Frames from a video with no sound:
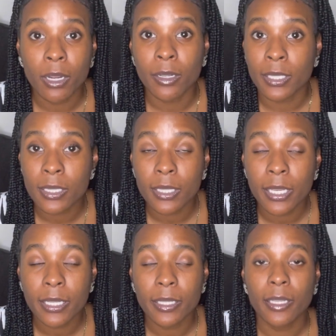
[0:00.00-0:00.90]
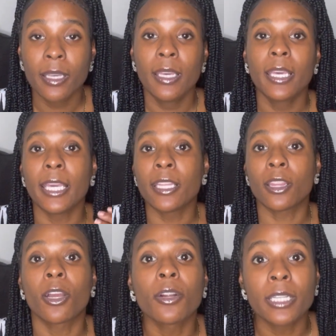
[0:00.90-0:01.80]
our intellect and
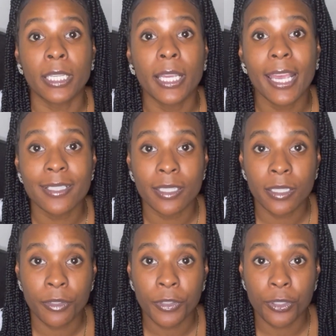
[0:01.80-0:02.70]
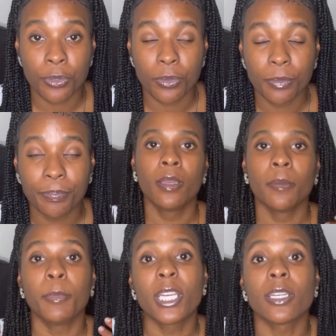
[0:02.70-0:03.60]
learning as an individual.
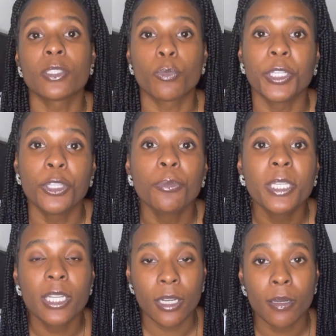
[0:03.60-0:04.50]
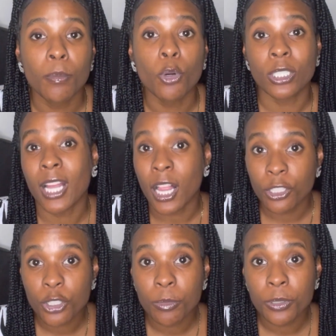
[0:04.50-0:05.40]
Because when you become more
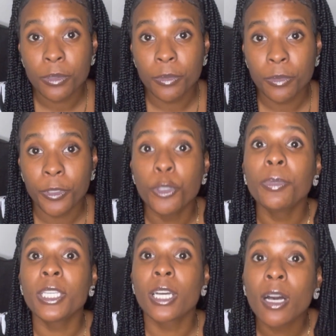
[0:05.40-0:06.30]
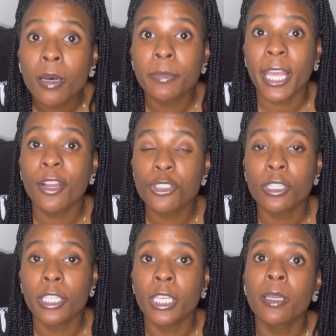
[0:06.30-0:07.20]
knowledgeable, you become
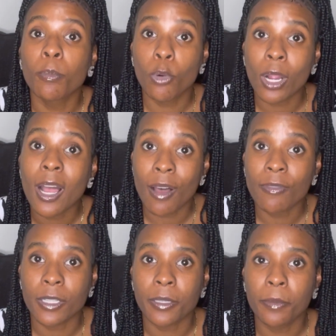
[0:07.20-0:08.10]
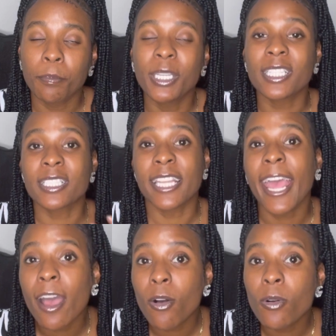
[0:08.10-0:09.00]
naturally more confident. Because
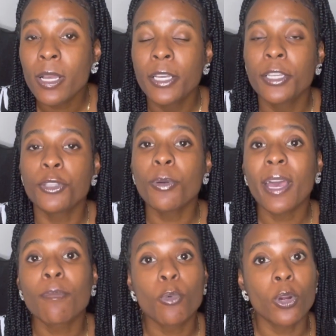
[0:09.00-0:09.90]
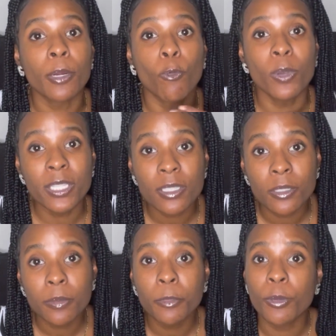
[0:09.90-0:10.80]
now you have more
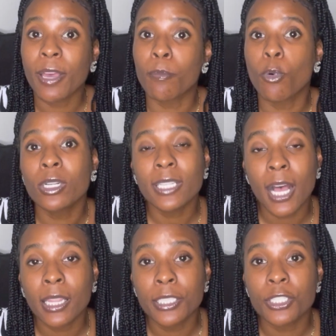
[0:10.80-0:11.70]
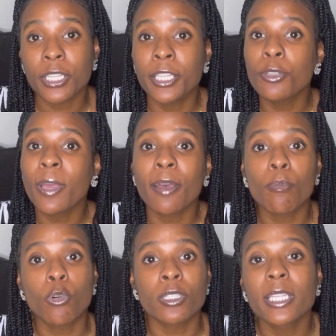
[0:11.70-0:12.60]
wisdom, you have more knowledge, and you have
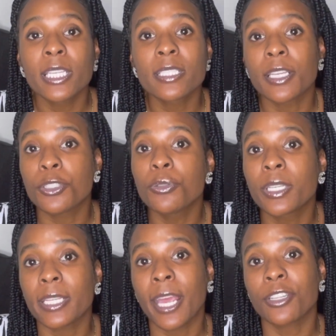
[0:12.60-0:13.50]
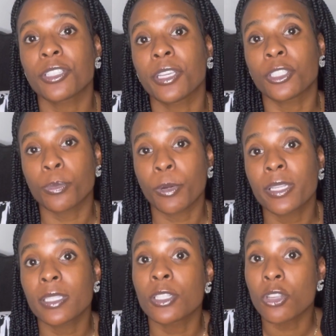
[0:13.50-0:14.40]
more things that you can actually
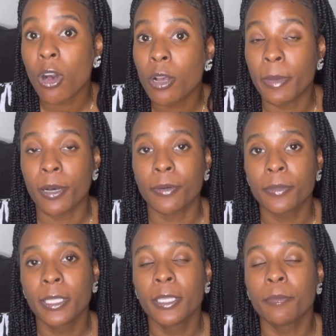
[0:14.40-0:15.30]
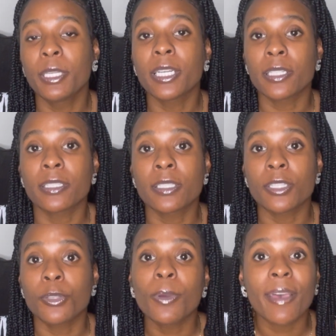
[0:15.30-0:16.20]
express and talk about because
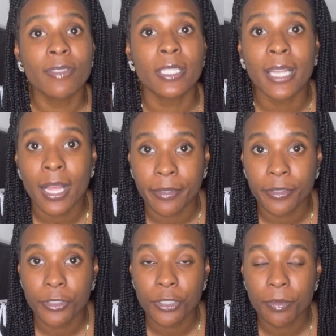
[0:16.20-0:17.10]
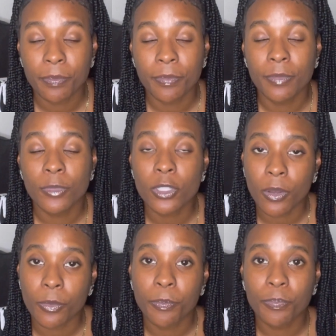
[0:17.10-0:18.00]
you have the knowledge. So,
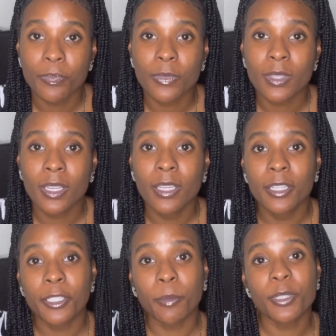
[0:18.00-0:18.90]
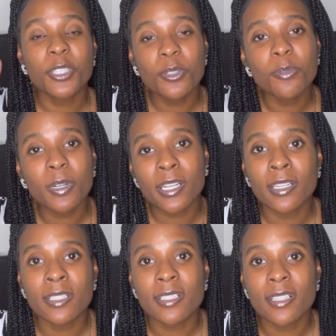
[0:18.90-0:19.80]
number two
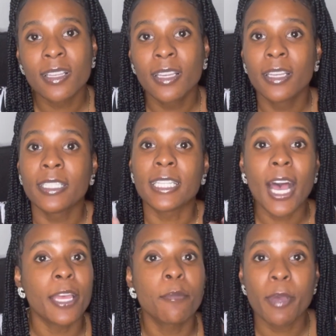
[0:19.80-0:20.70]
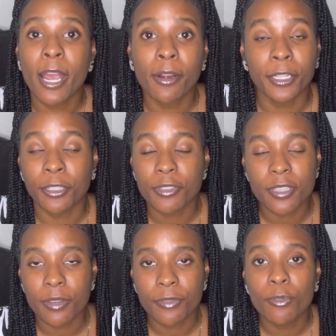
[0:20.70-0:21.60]
was not empowering
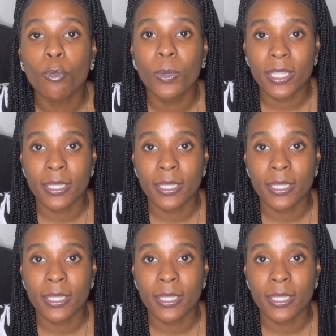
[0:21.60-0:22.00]
yourself with